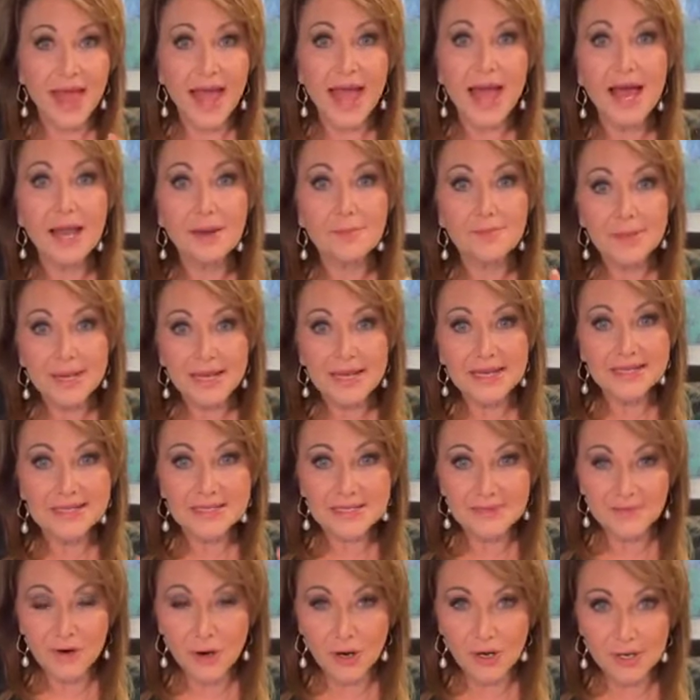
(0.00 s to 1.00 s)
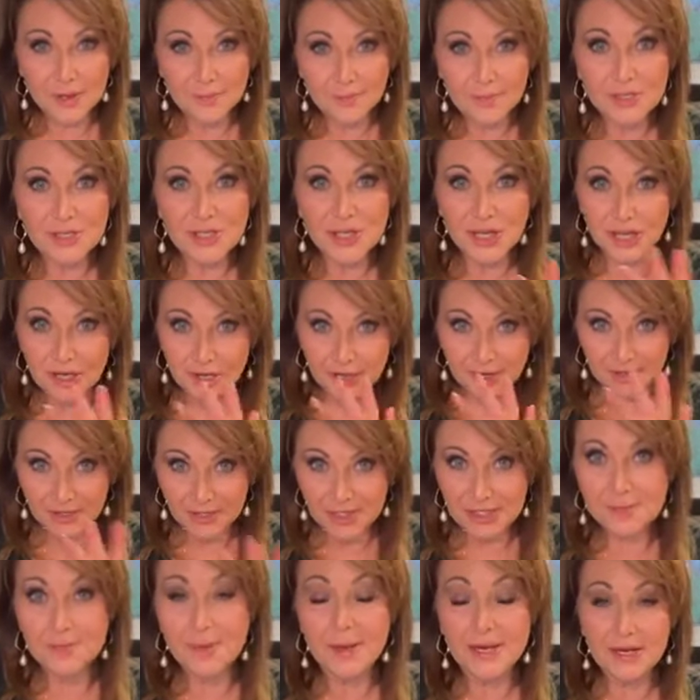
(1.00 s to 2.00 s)
that piece of art in particular,
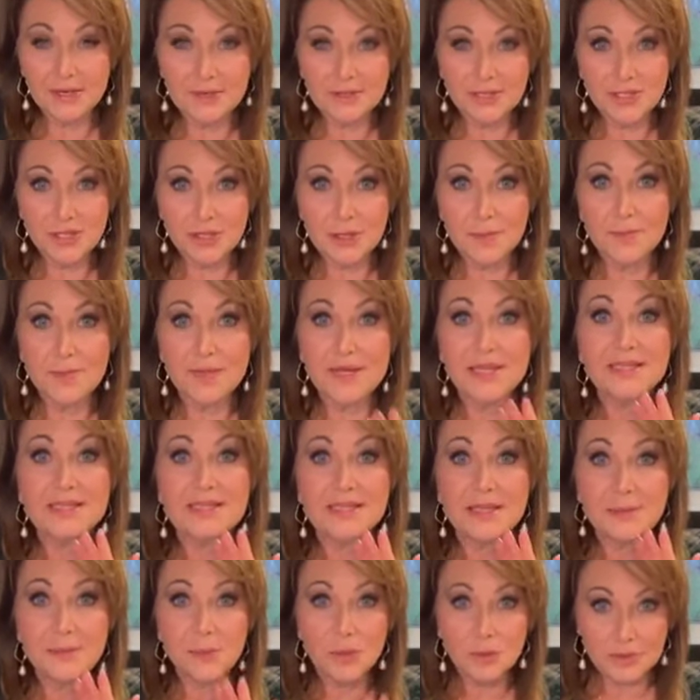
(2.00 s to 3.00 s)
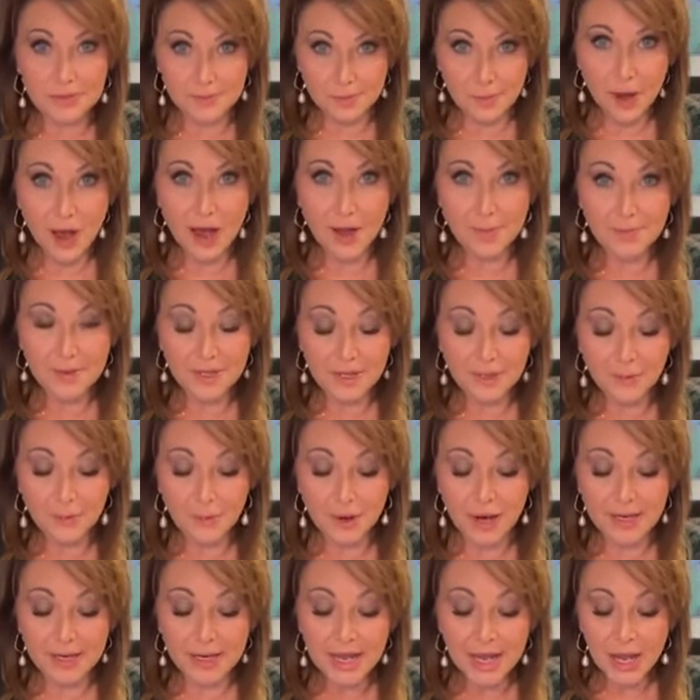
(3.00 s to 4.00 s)
the tomato soup is the most popular
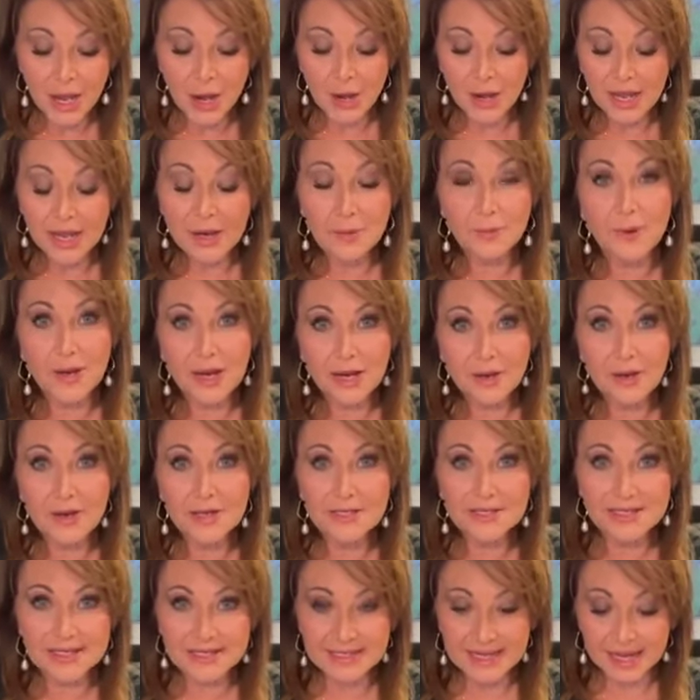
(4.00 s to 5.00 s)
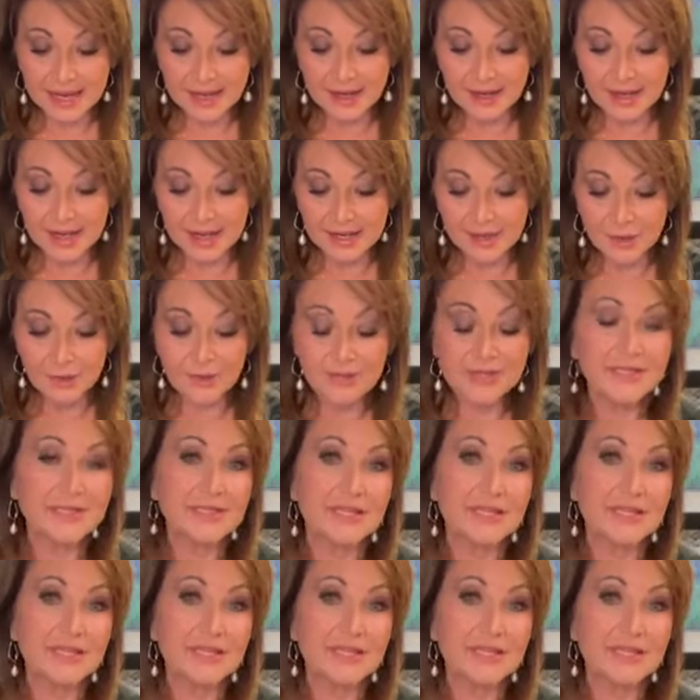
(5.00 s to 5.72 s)
one. It went on sale at